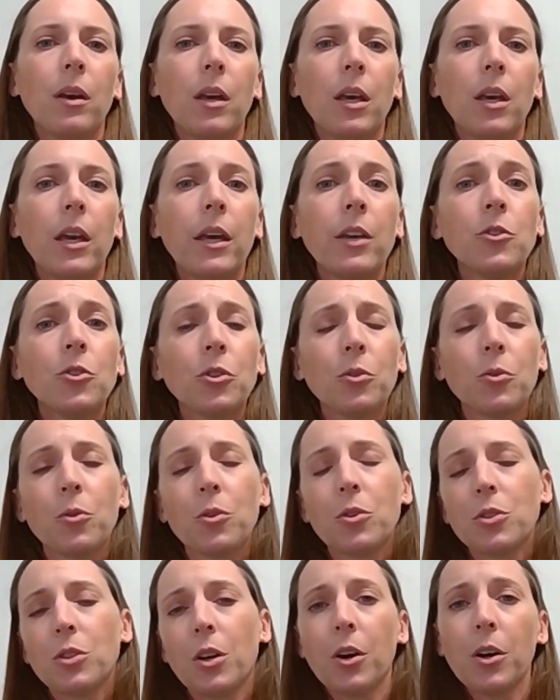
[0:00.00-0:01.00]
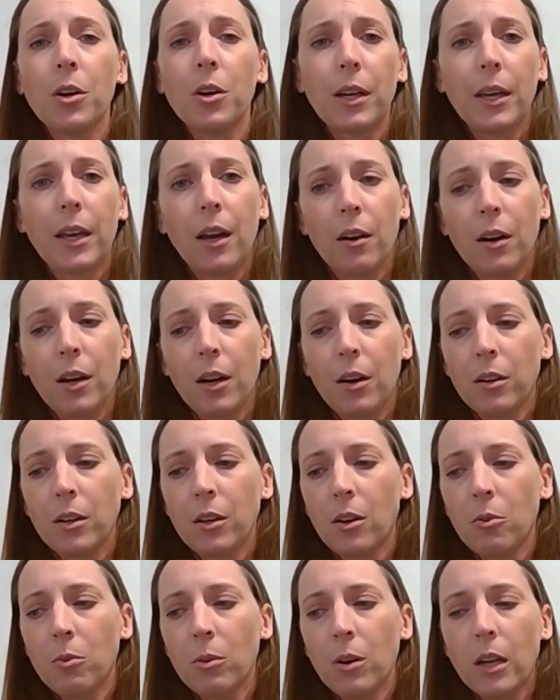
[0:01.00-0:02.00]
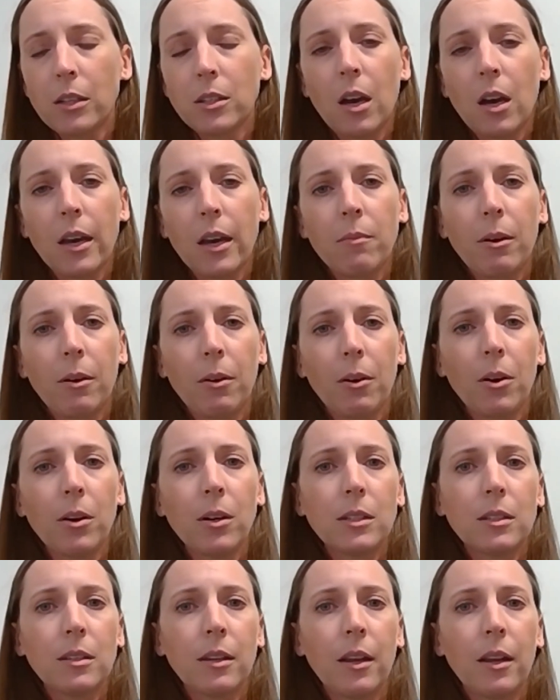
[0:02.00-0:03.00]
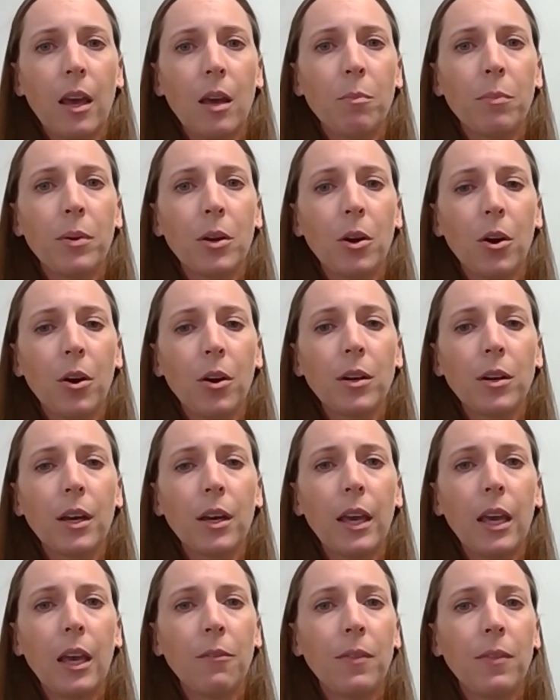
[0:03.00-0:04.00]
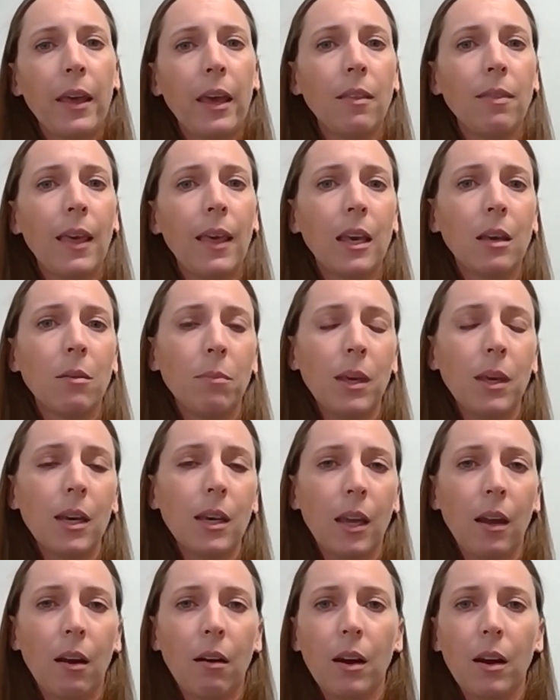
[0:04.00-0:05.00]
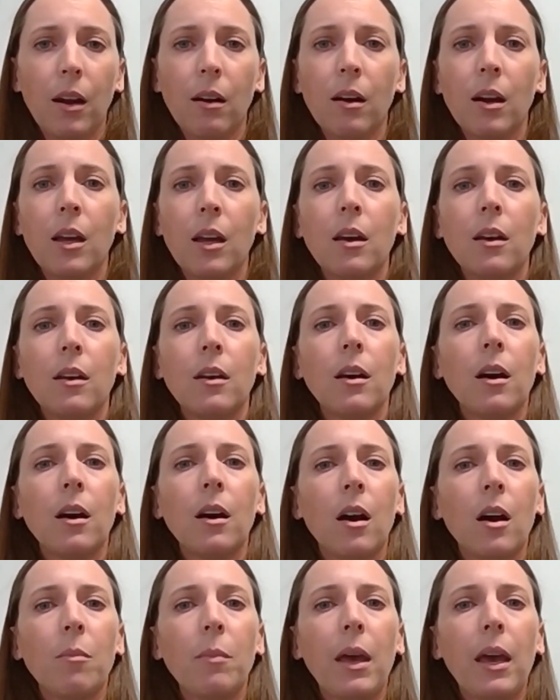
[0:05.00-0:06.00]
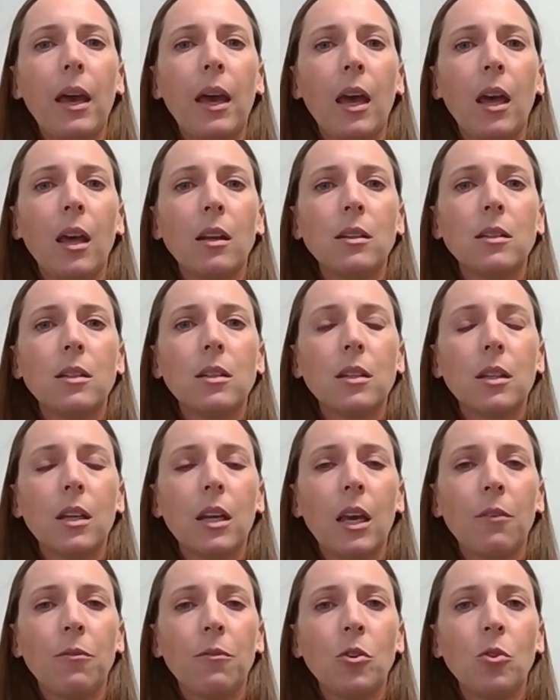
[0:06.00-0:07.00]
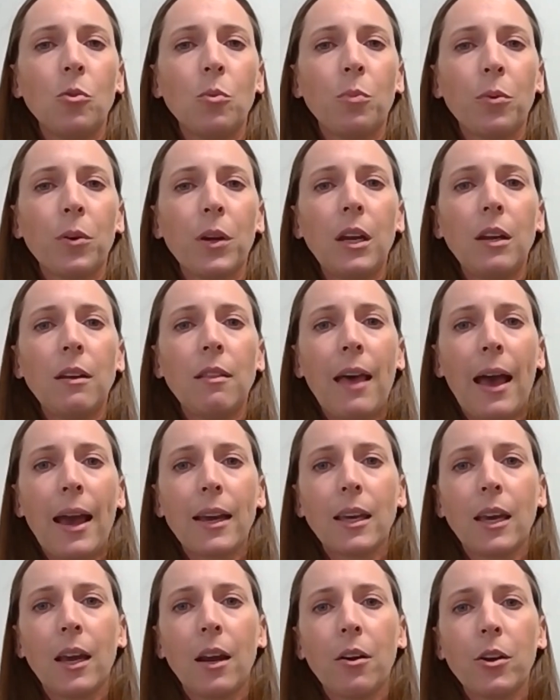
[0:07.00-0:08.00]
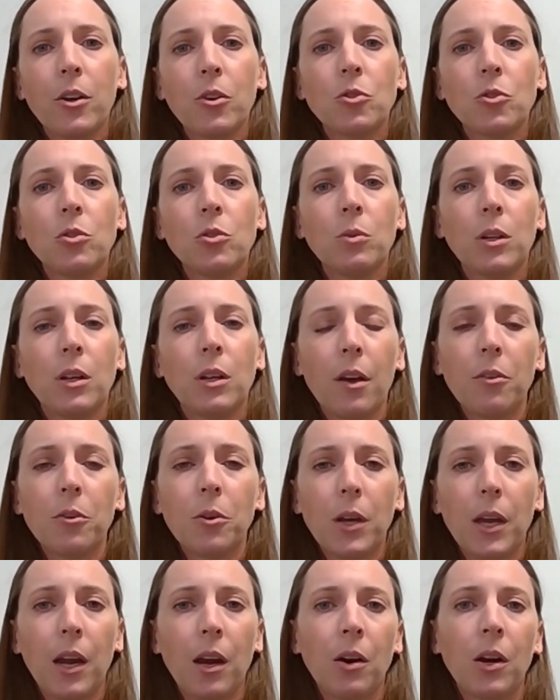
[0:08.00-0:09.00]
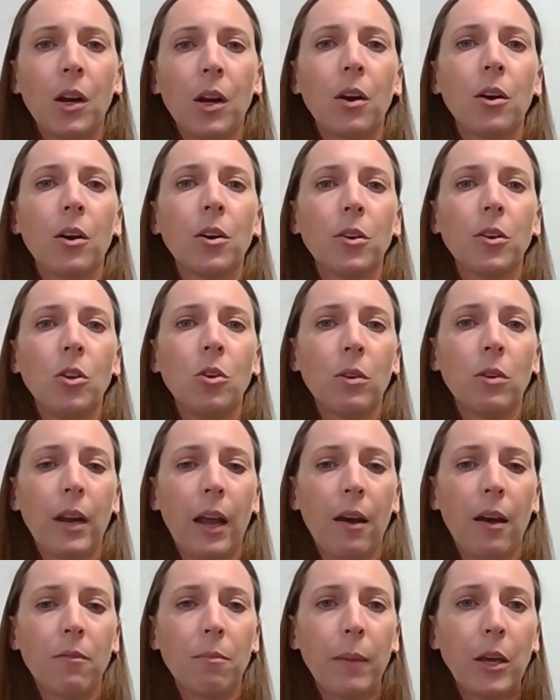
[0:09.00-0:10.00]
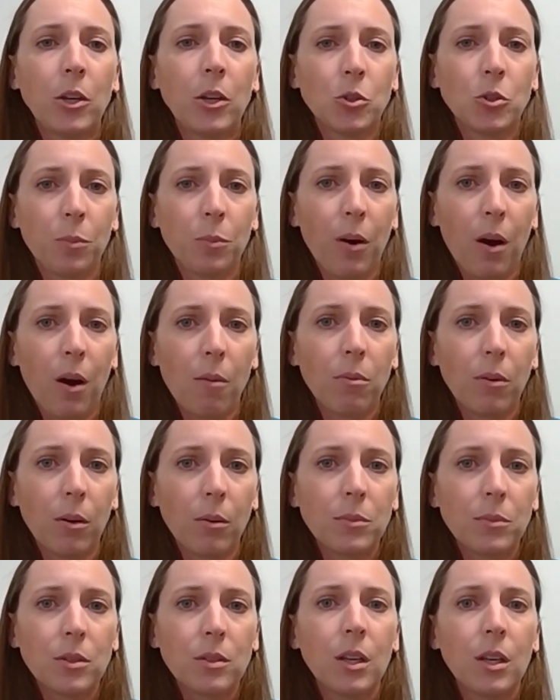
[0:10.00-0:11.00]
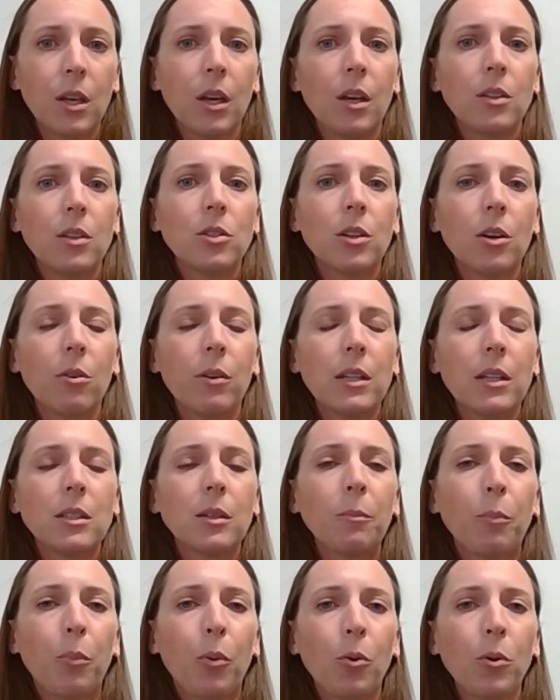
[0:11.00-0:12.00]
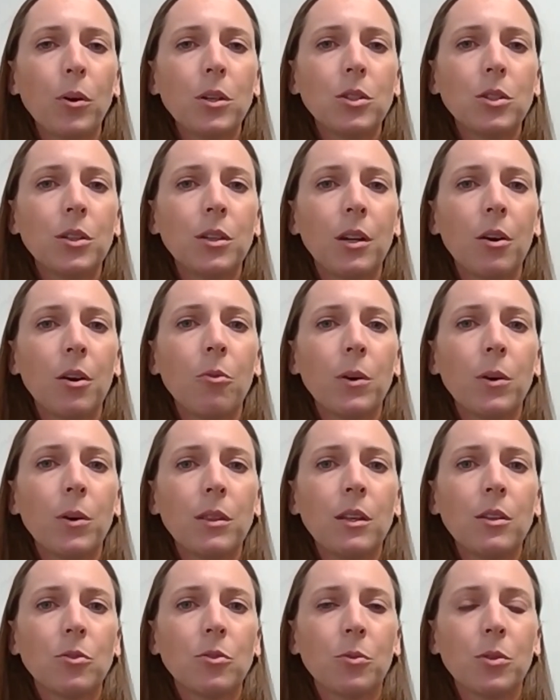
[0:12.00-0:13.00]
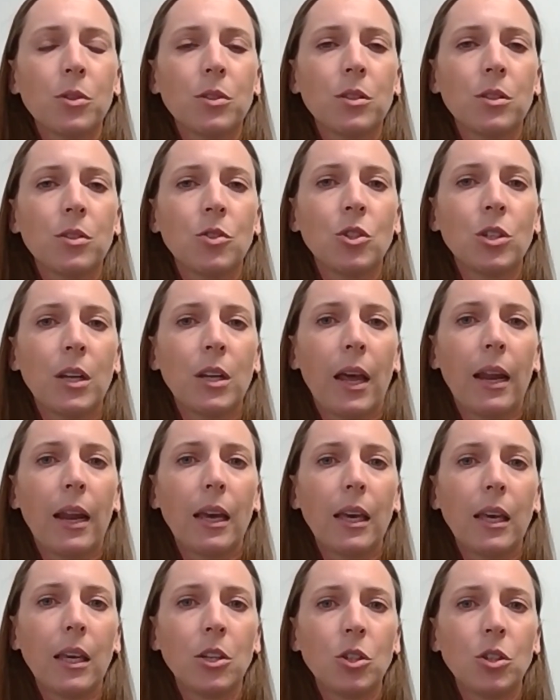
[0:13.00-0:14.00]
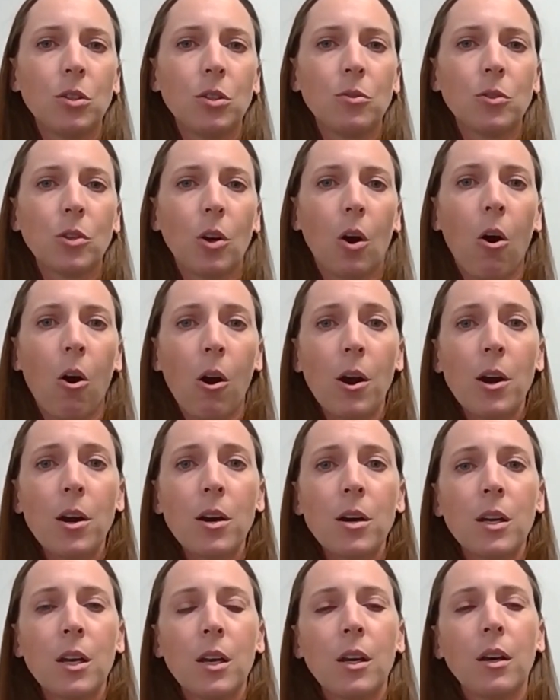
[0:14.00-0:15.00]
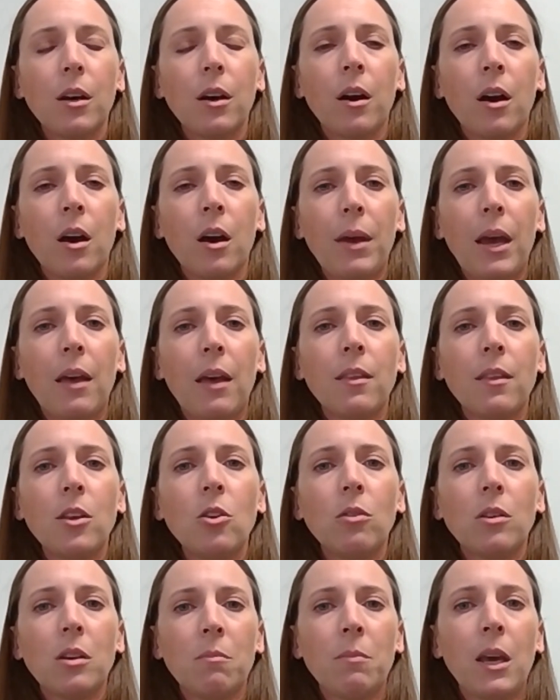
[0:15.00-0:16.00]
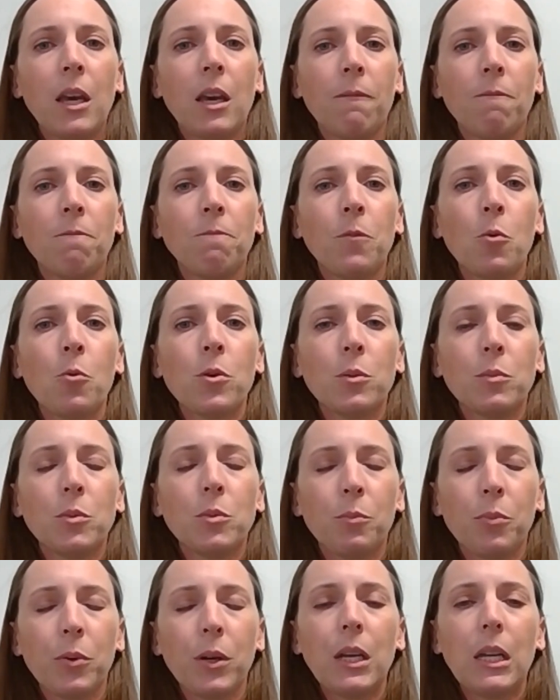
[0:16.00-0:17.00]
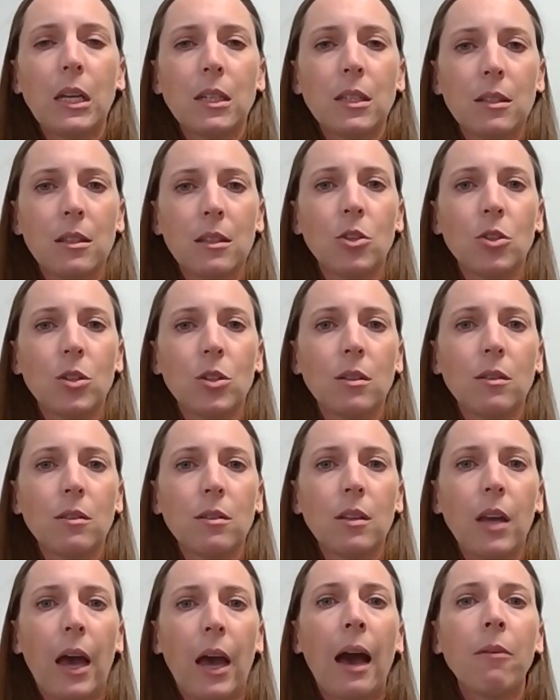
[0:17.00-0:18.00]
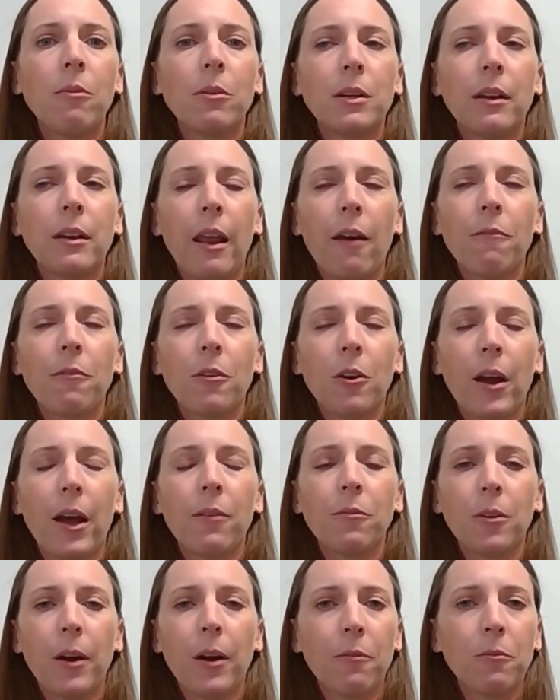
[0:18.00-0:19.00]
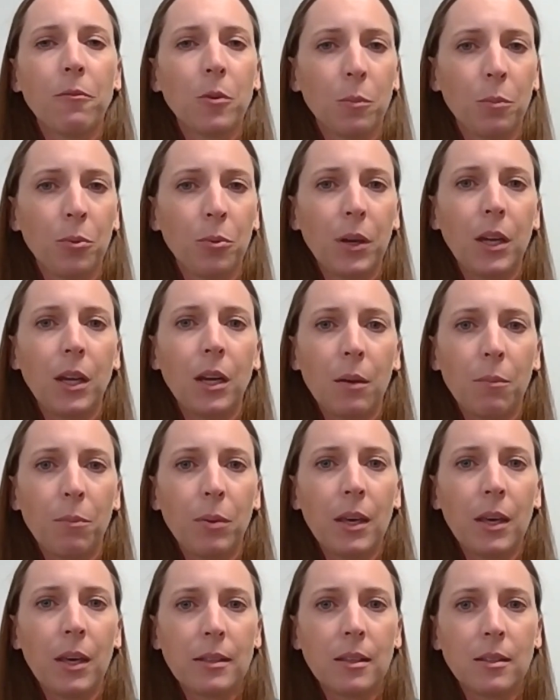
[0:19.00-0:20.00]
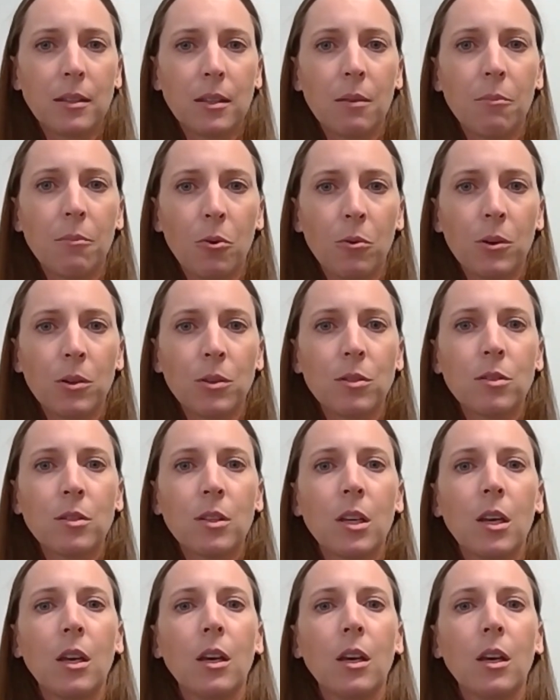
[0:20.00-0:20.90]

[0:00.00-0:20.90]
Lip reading: is your horse a herded carrier? We're not talking about herded today, but herded, if they can be a carrier. And if you breed that carrier to another carrier, you could have major problems. So it's important to know what these horses' genetic issues are. And then you can make informed breeding decisions. I would never, ever, ever breed a PSSM horse.